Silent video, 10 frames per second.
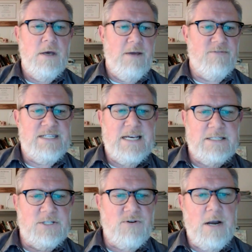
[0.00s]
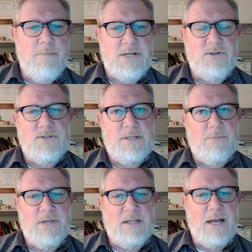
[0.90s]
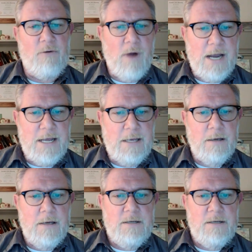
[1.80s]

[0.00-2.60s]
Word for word: If the test is trying to measure something like writing,